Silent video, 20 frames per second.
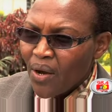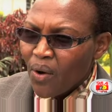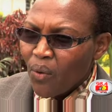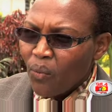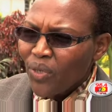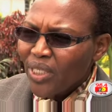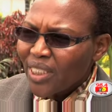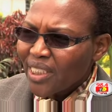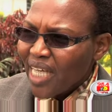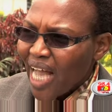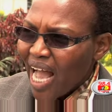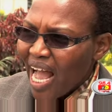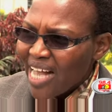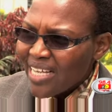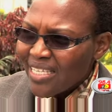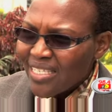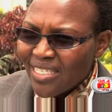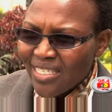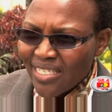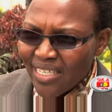which as
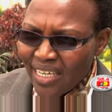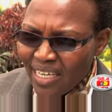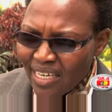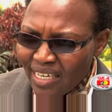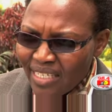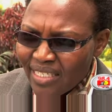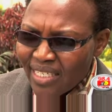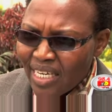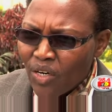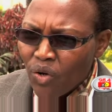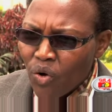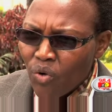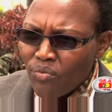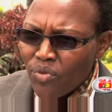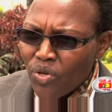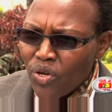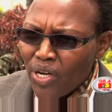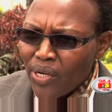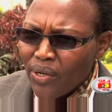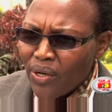Salaries and
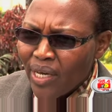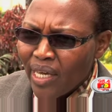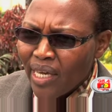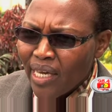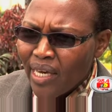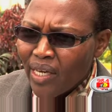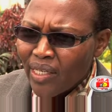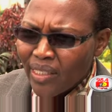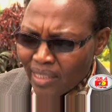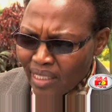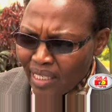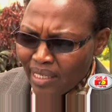commun uh,